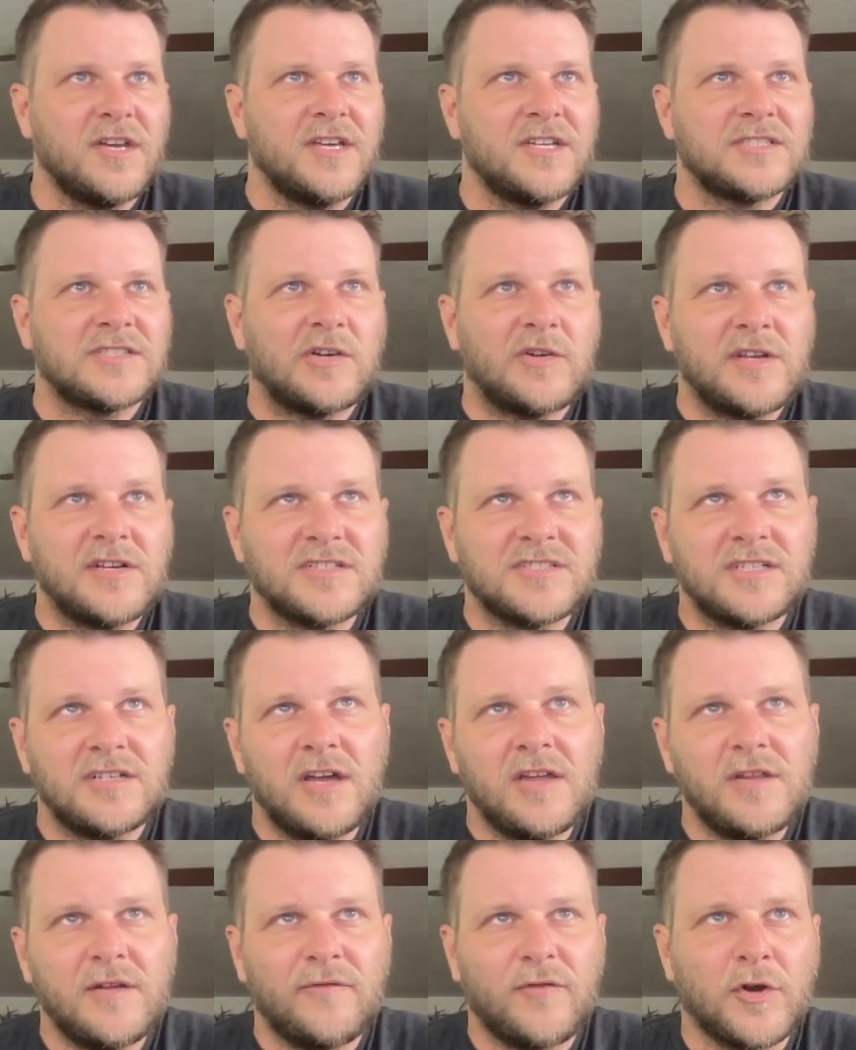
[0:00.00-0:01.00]
So here's
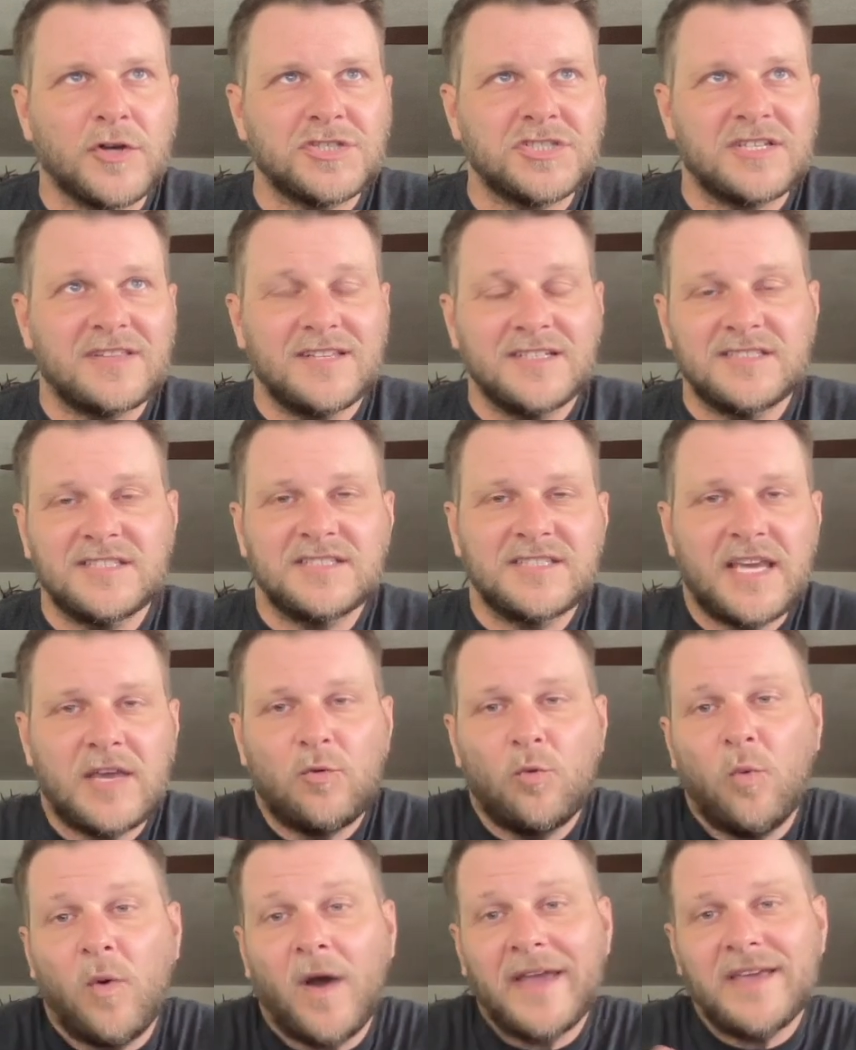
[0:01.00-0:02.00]
another version. This is a
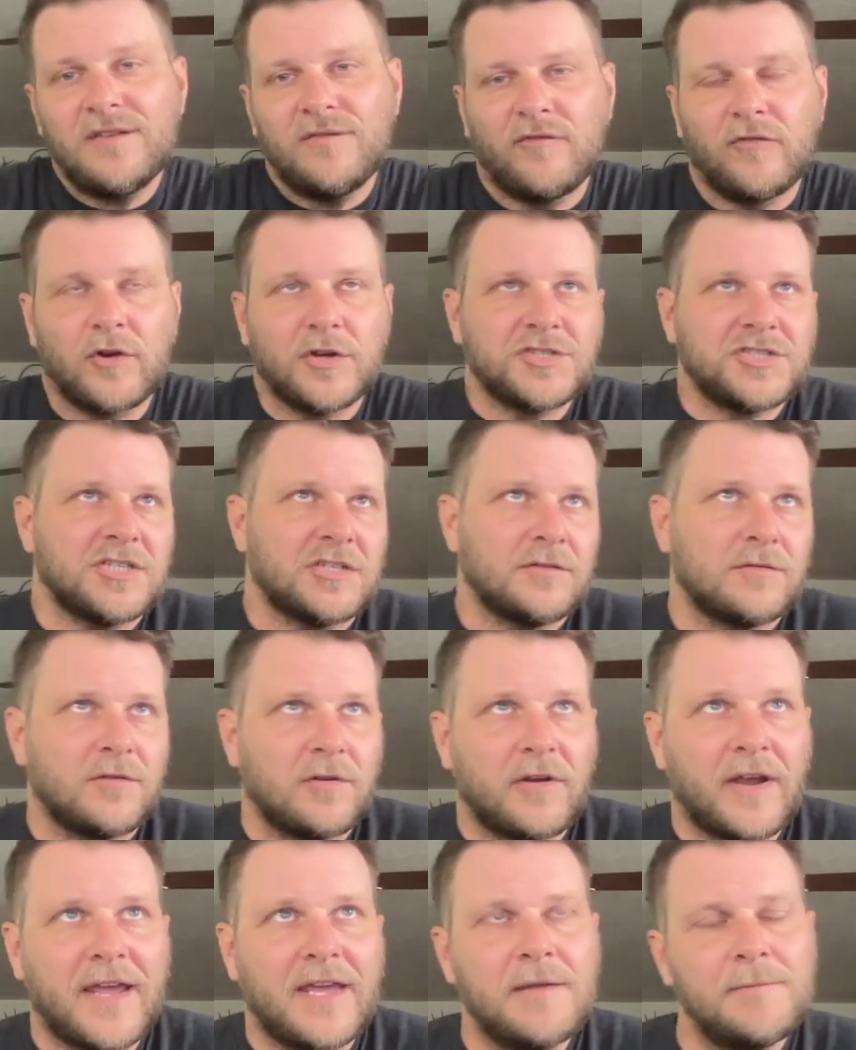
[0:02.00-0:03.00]
white version,
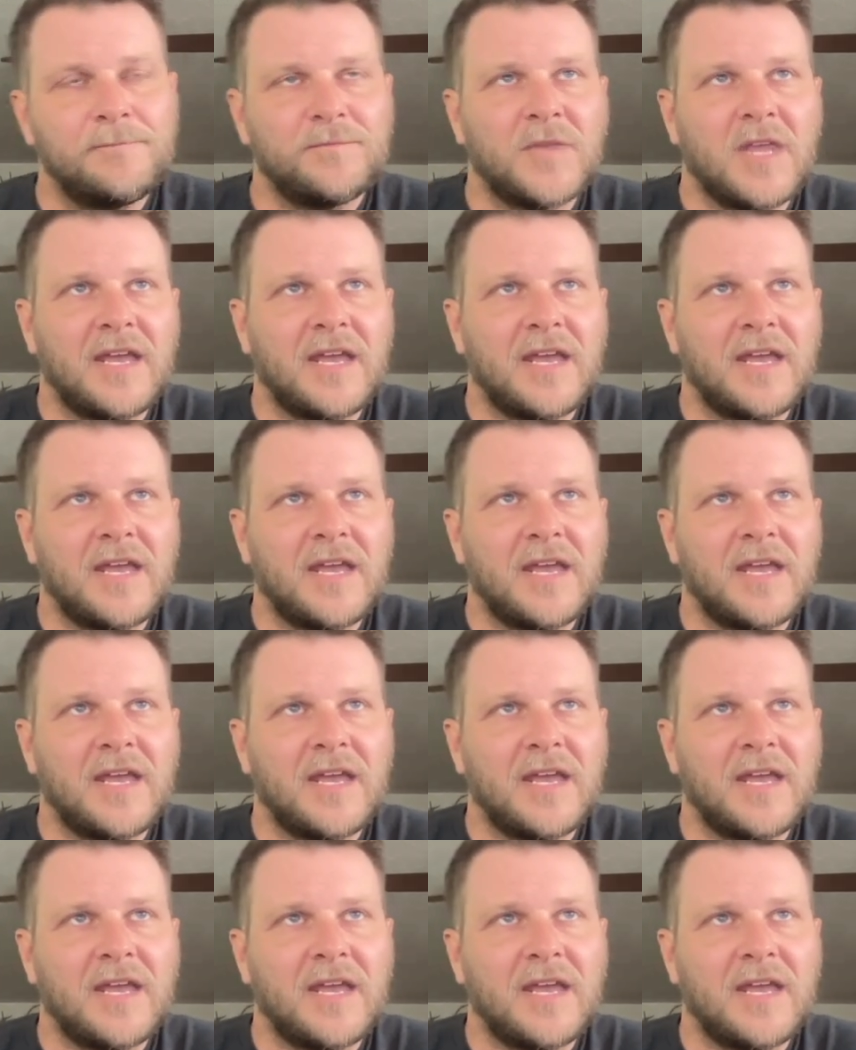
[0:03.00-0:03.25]
right?